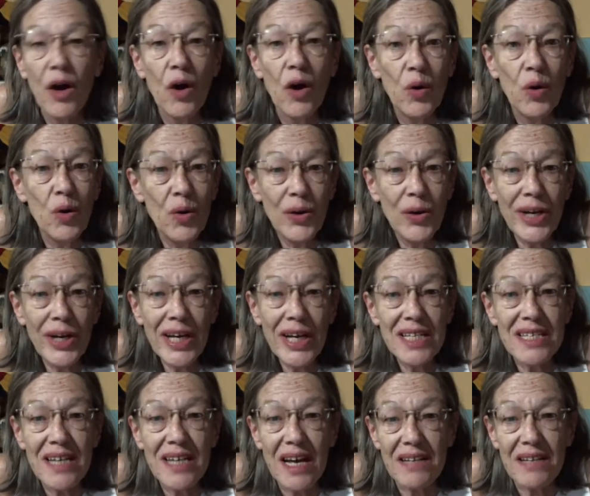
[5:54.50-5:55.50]
Who
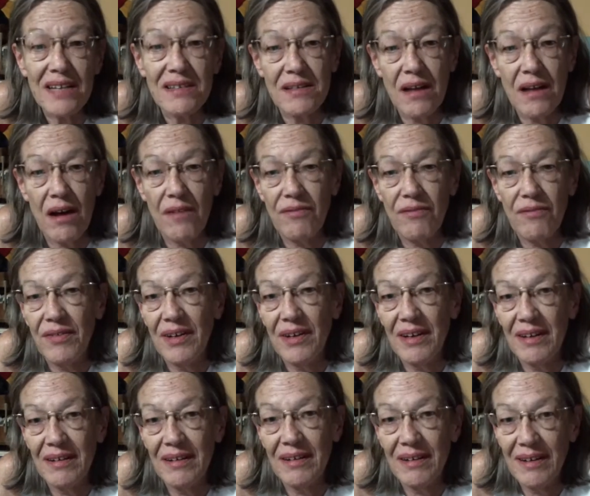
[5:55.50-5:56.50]
needs that stuff?
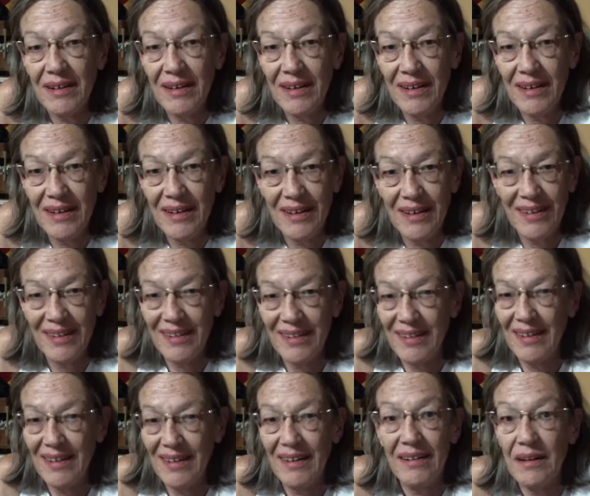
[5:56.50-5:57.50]

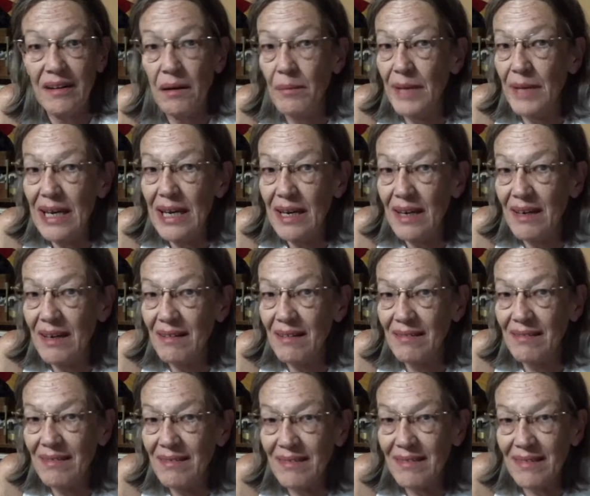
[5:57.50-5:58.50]
Not me.
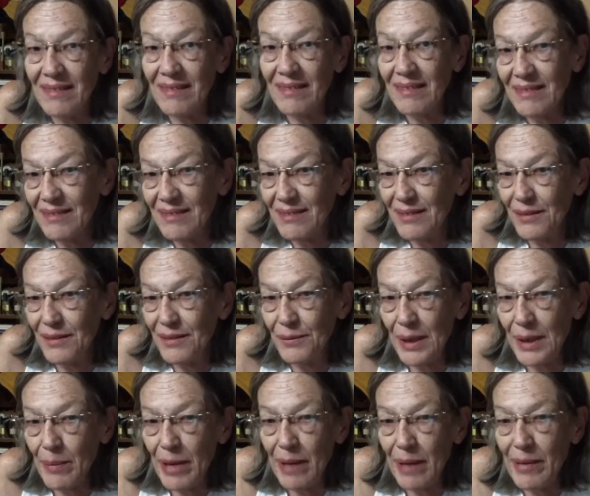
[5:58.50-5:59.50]
No
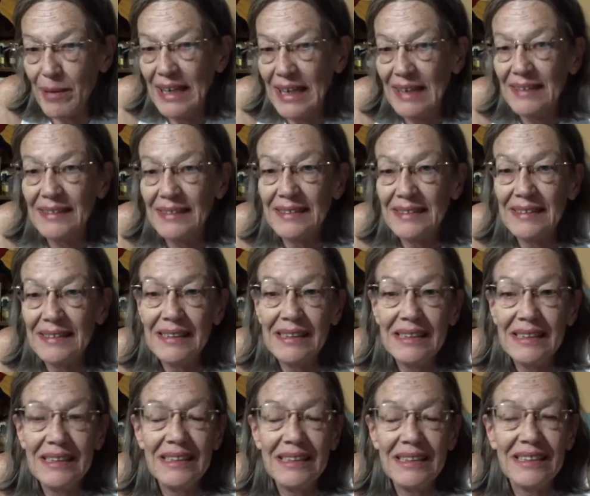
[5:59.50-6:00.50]
way, baby.
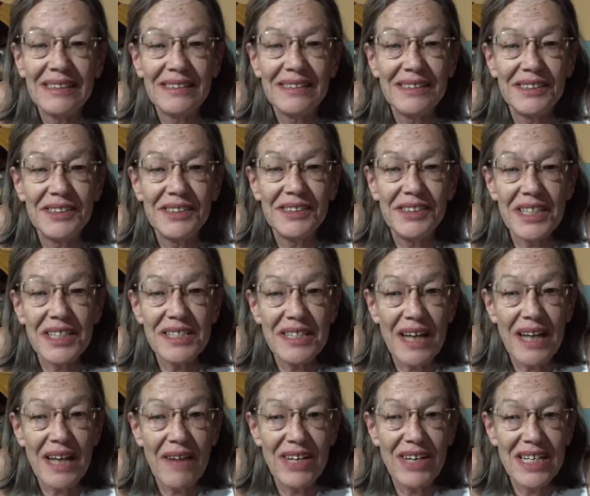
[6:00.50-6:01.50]
It's just
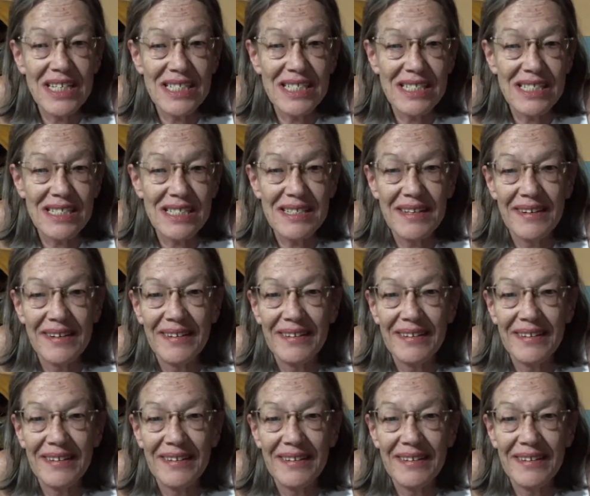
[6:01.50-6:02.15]
how it is.